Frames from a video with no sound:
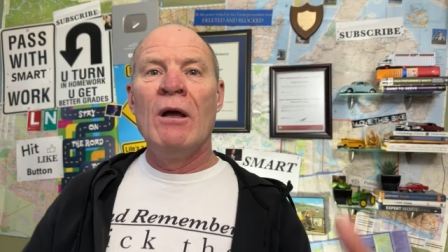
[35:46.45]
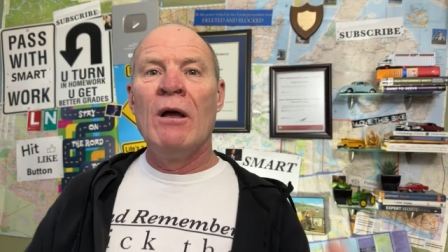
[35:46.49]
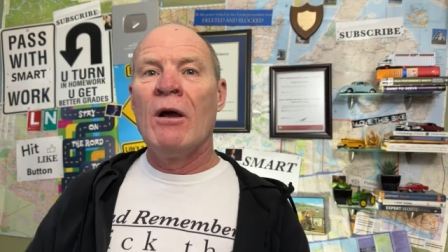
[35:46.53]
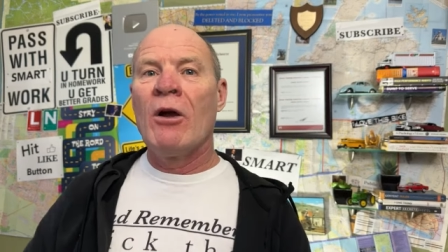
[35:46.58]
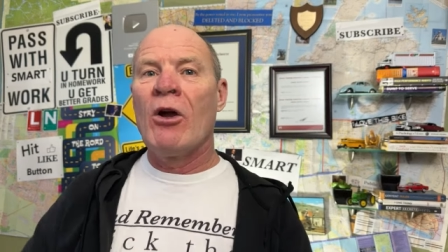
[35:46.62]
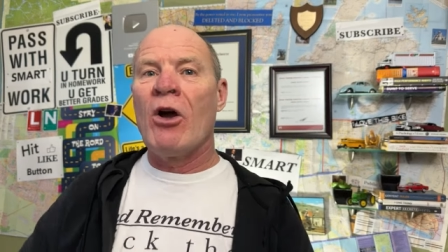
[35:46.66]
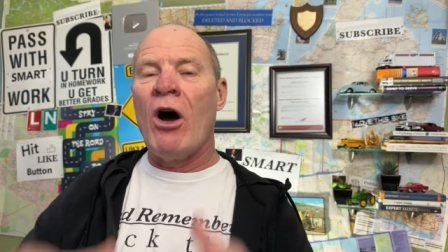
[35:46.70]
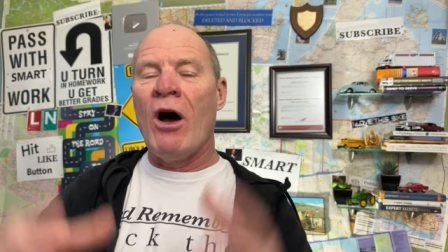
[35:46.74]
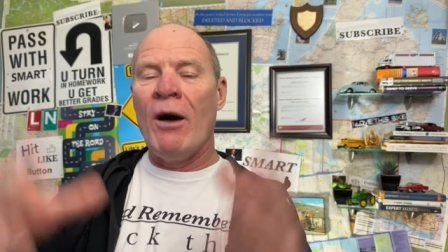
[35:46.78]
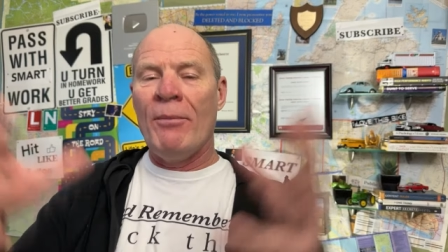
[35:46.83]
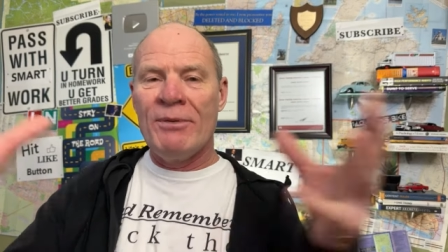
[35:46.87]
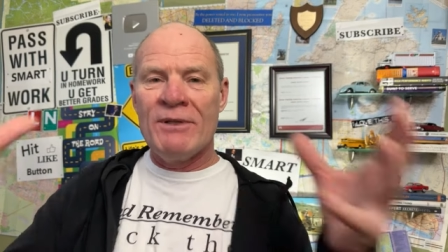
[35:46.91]

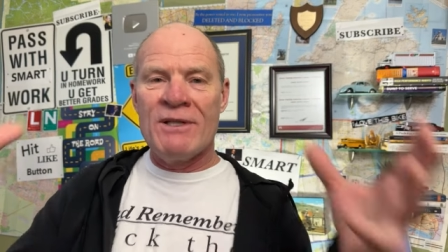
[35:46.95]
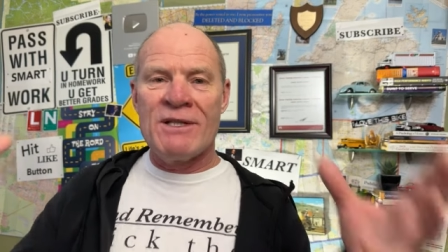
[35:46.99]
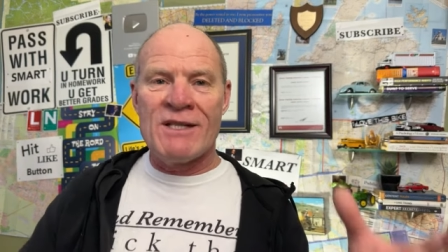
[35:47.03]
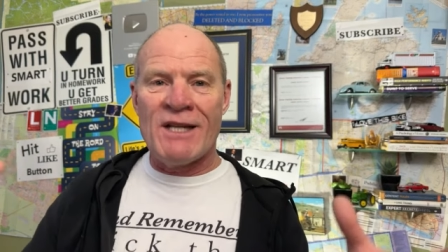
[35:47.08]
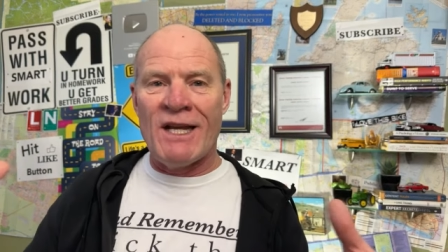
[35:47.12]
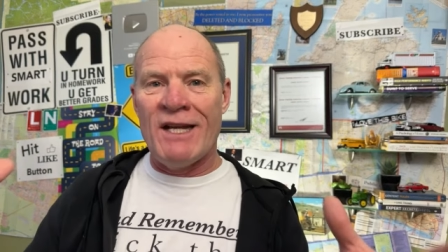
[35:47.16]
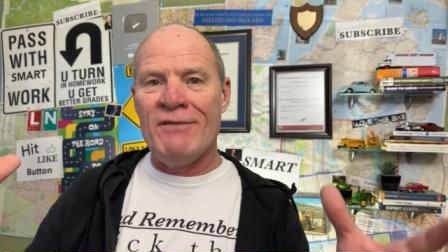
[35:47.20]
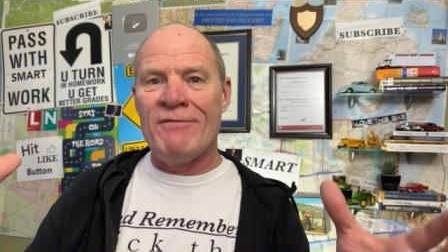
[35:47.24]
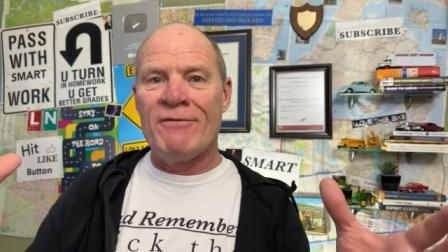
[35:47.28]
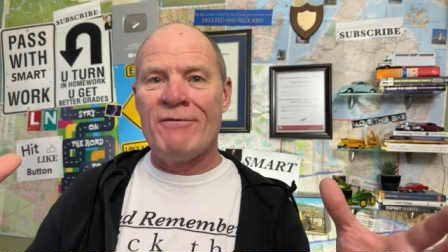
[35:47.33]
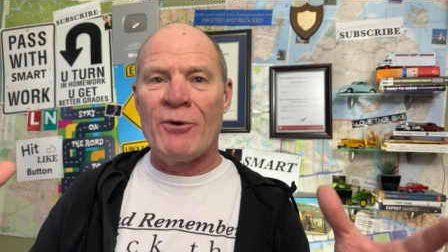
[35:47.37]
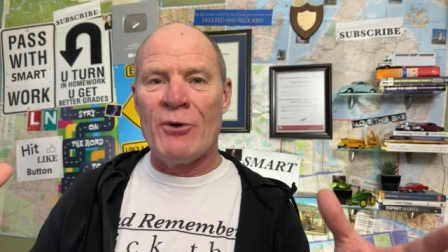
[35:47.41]

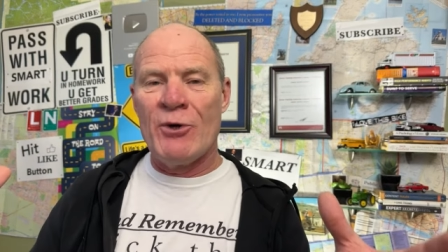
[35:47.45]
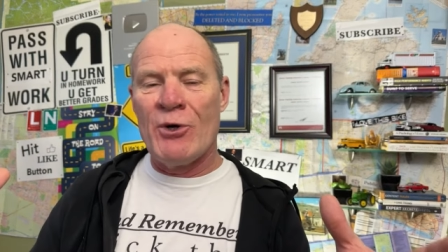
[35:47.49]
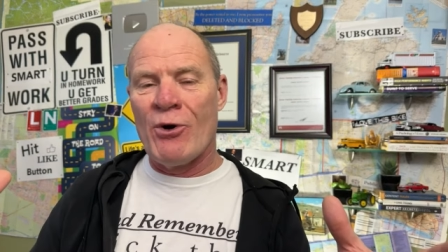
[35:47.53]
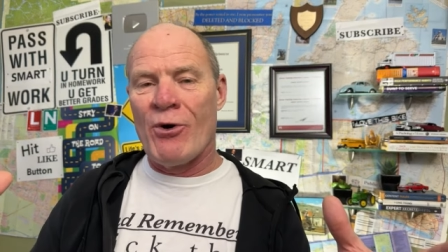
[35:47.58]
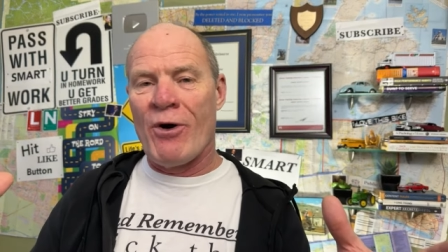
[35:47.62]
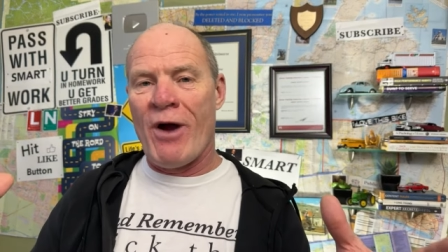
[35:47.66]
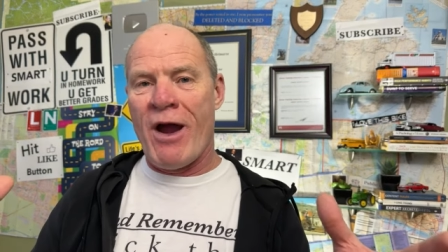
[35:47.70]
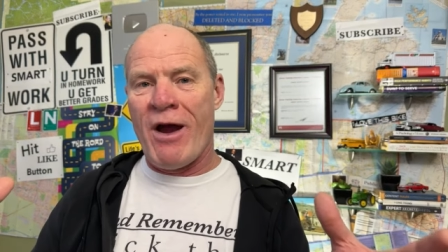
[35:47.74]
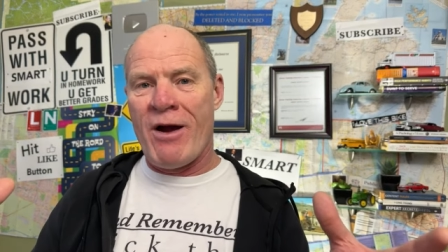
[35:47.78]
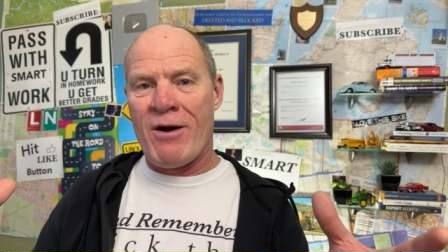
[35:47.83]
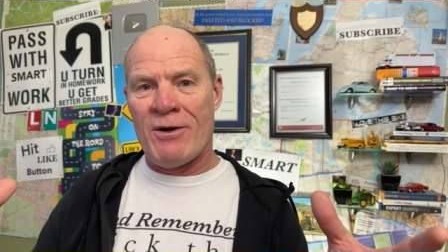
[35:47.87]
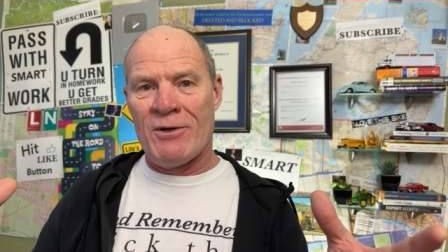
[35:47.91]
compensate for your
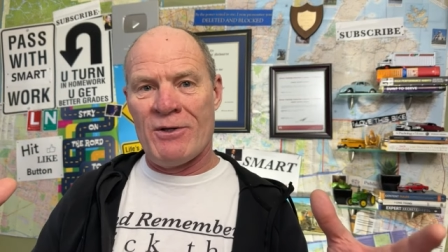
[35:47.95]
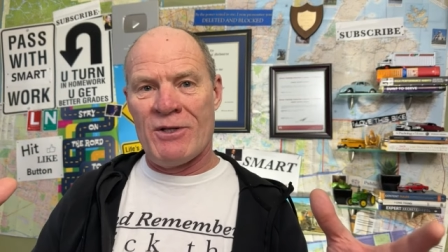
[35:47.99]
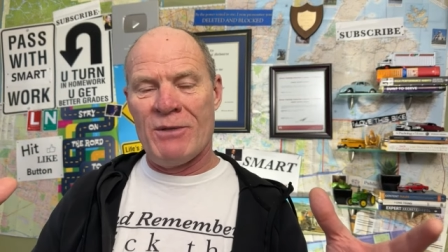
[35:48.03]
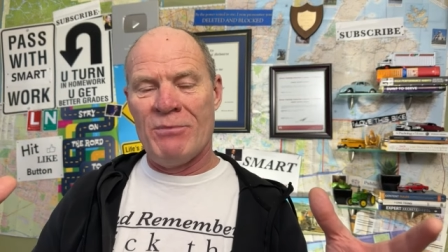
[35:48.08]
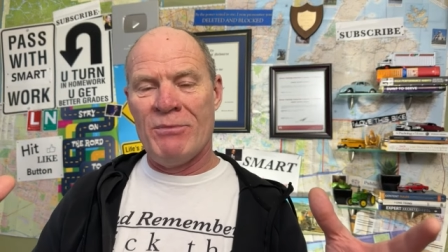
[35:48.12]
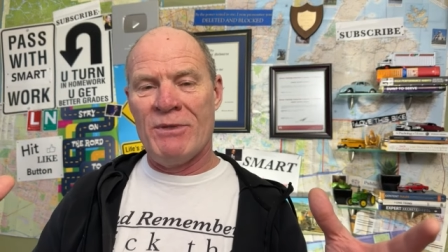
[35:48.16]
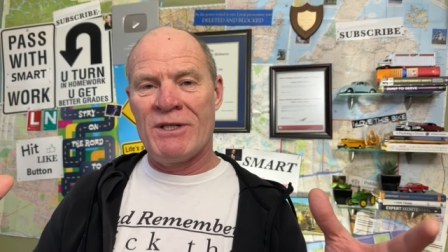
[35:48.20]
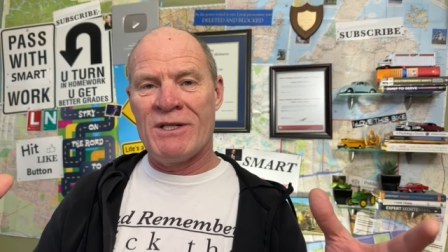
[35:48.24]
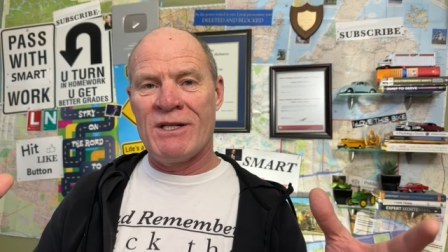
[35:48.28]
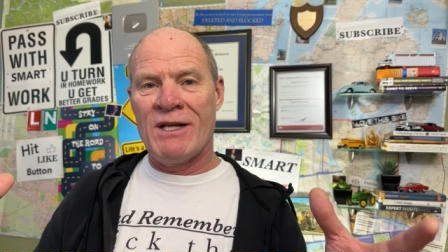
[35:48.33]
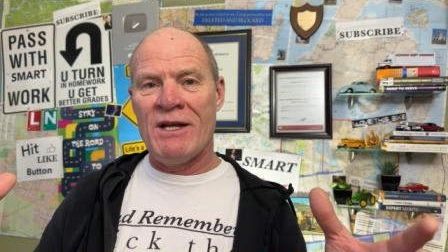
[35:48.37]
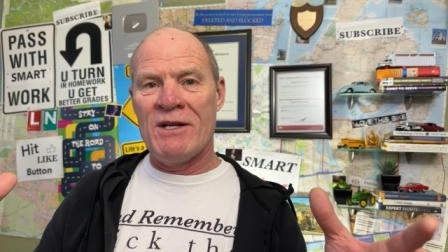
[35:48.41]
errors and
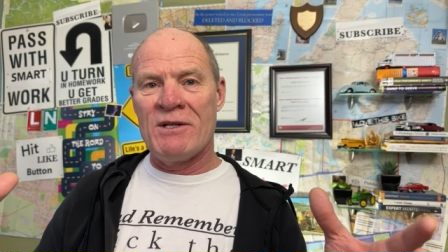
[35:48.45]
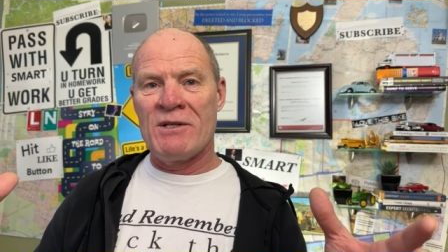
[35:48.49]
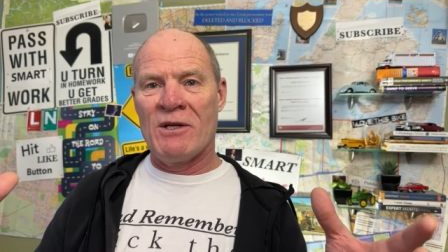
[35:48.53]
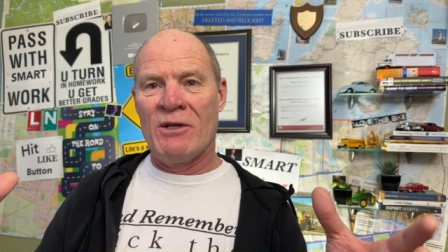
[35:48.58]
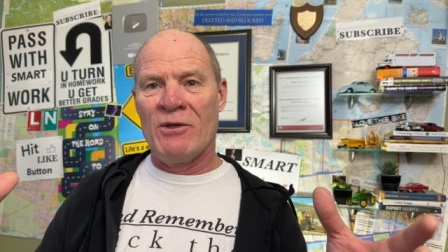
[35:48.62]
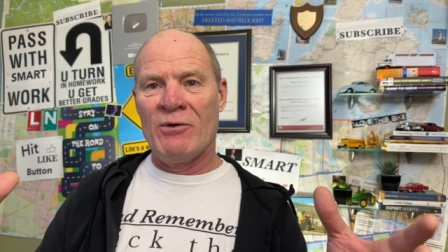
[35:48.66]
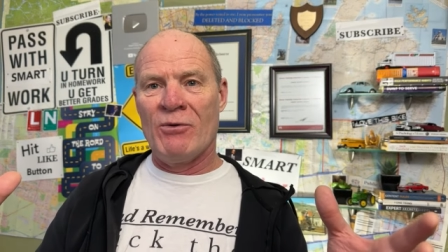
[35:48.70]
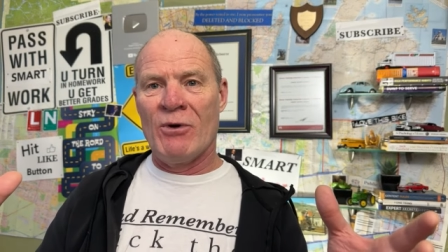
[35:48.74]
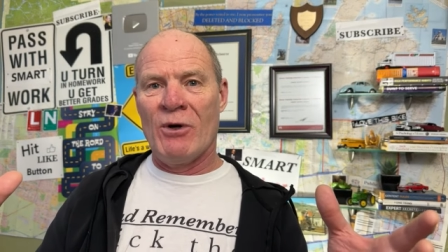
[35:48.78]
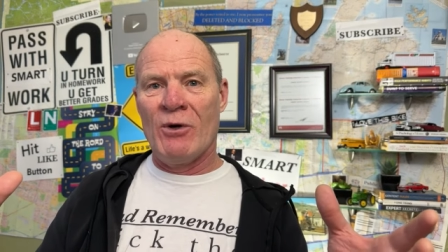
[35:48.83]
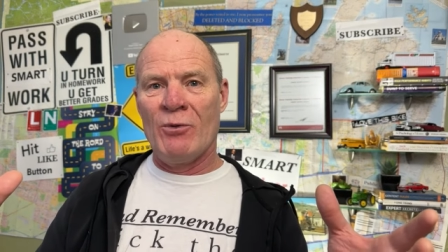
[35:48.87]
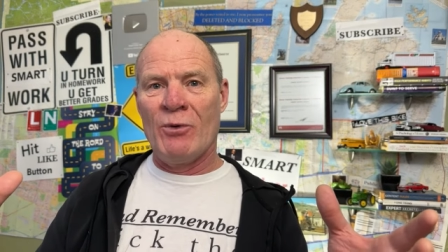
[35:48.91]
mistakes on
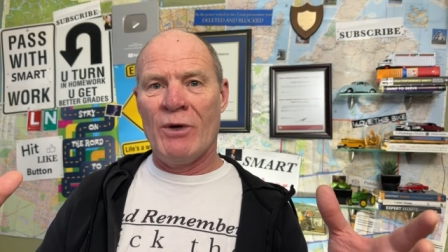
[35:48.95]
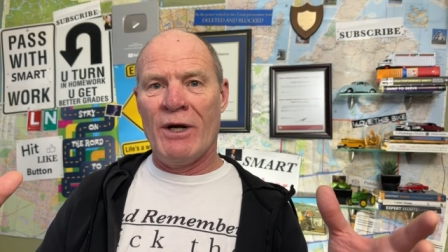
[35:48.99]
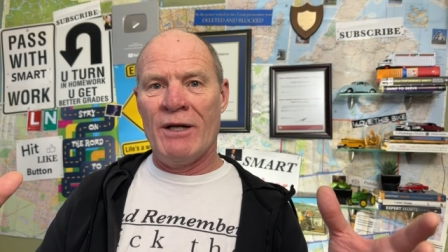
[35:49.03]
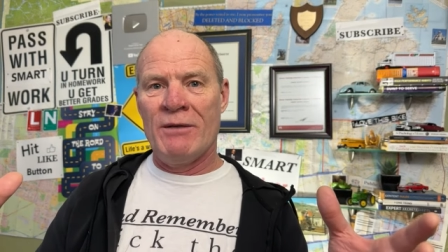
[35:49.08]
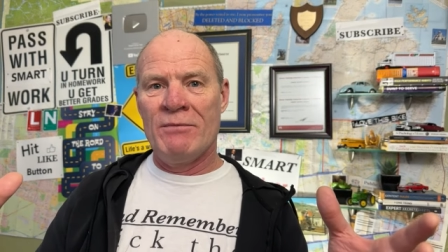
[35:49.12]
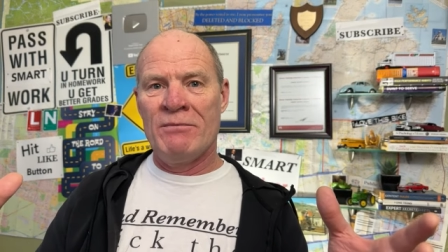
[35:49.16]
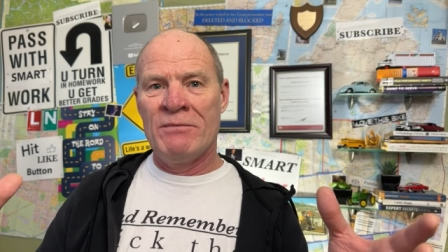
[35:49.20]
the roadway.